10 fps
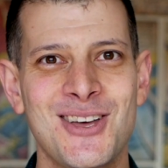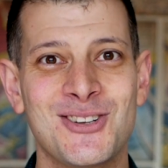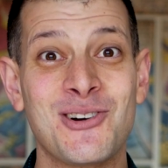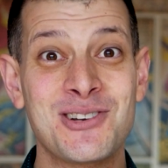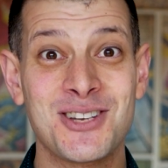
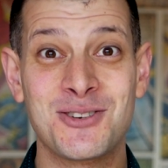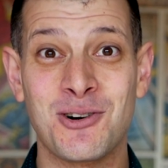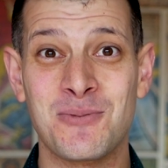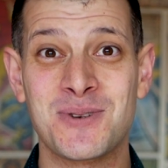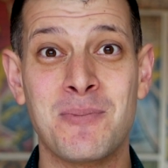Sorry to
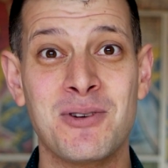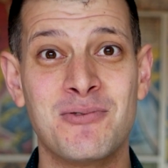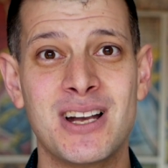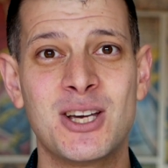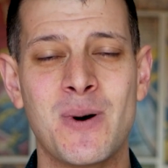interrupt, I'll be
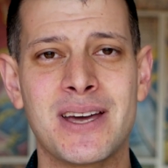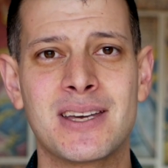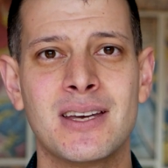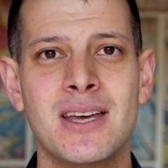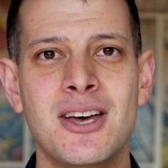really
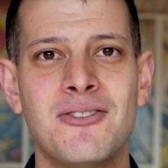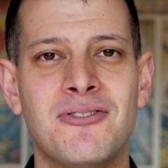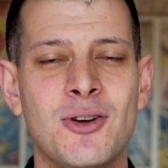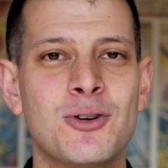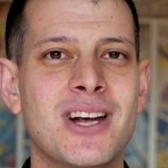quick.
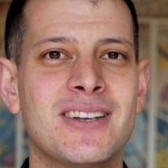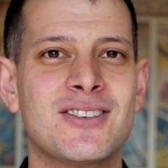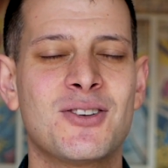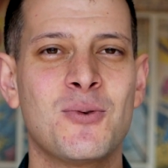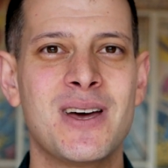For your
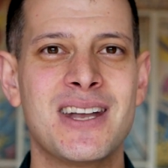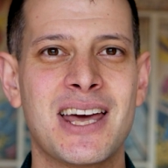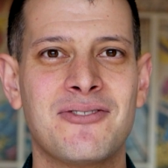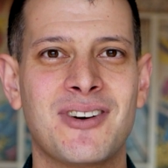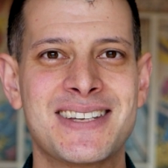chance to win
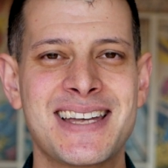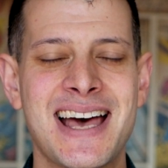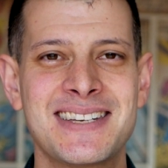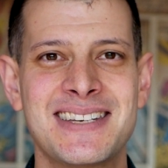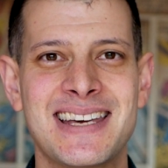a
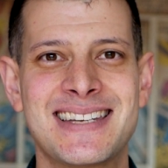fantastic